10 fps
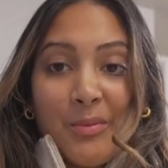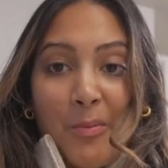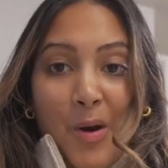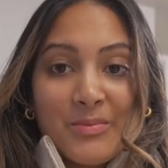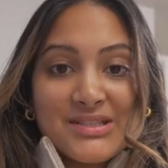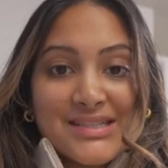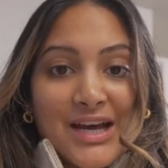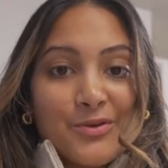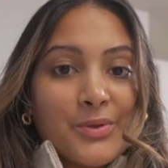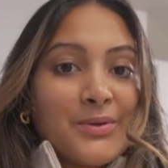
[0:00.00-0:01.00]
my mom was in
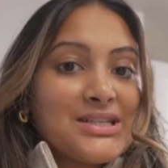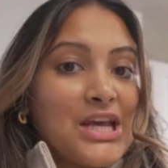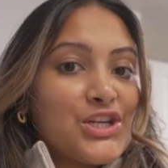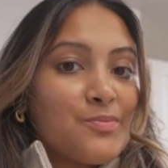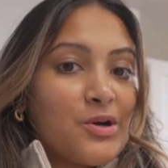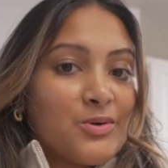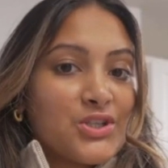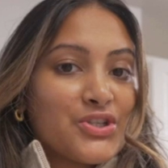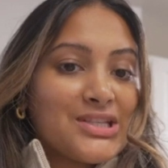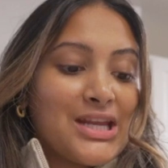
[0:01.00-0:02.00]
town, we went to H Mart,
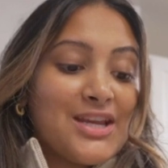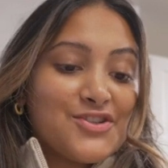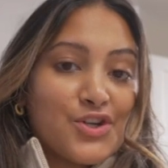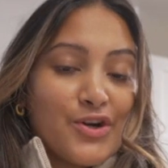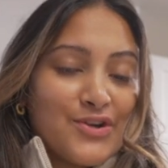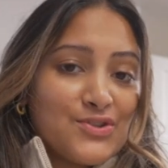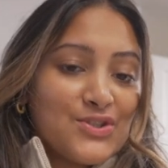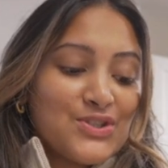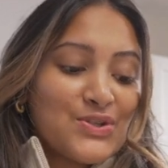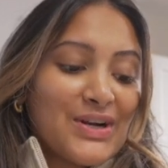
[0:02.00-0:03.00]
which is an Asian
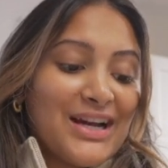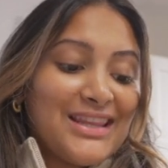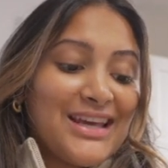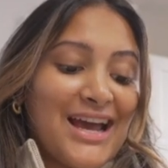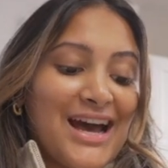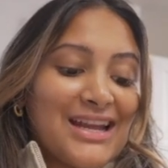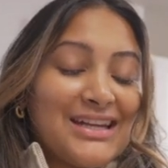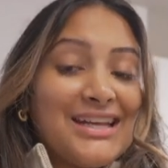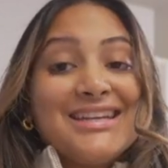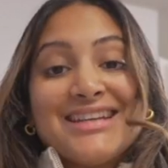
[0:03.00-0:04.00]
grocery store, and they had
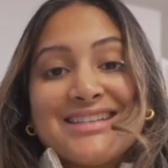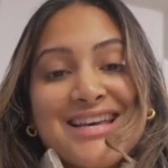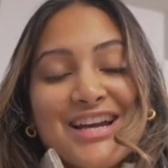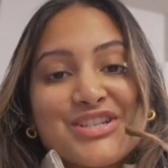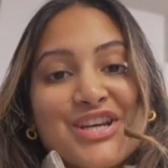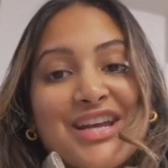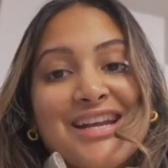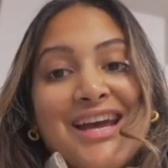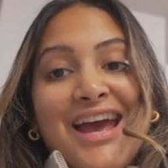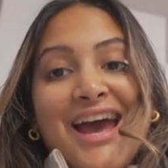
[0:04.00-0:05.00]
an Indian section.